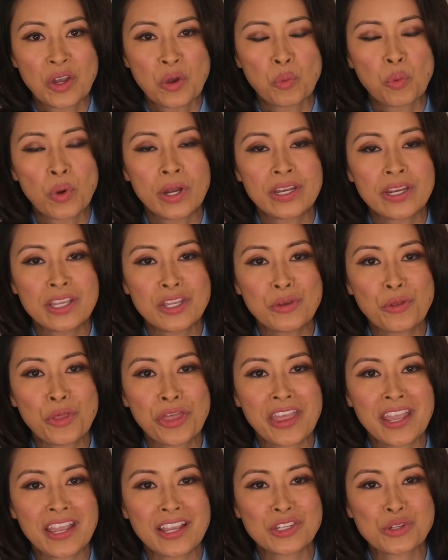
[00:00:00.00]
What do you
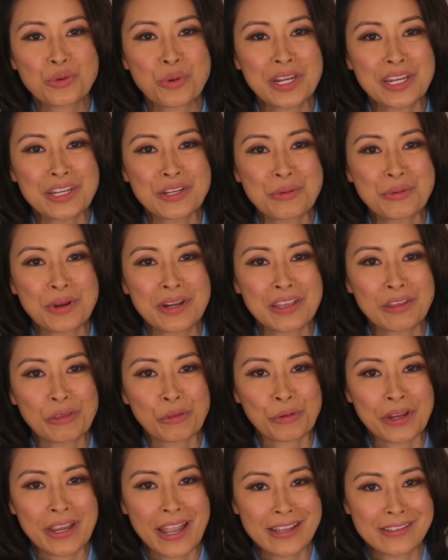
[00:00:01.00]
think
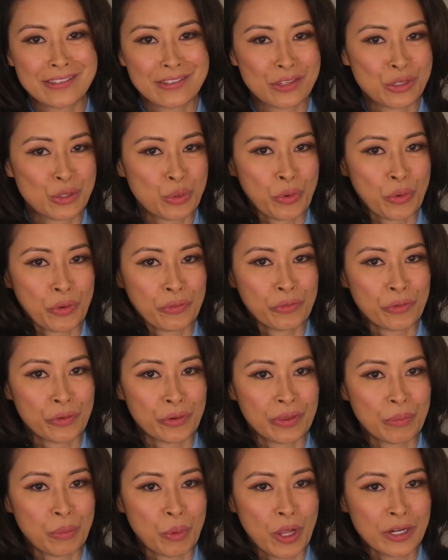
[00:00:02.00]
2023 has in store
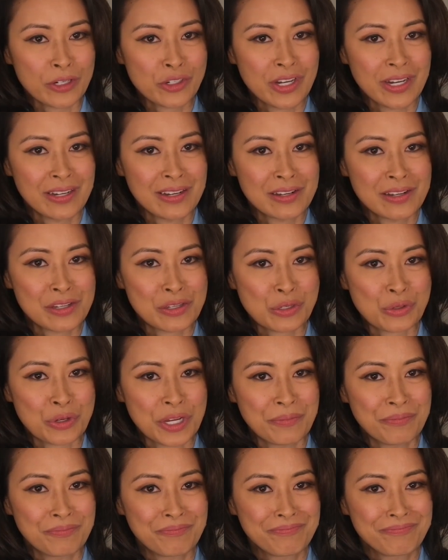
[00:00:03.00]
for the blockchain
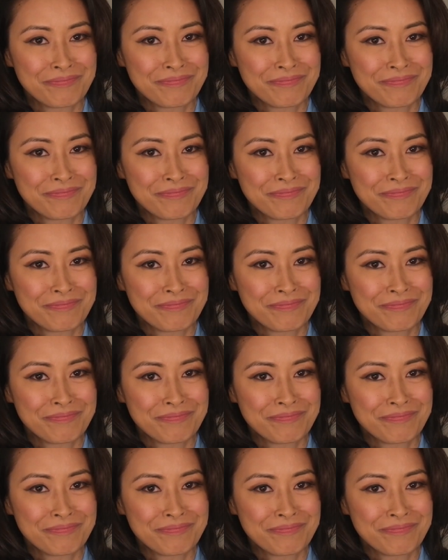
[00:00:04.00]
industry?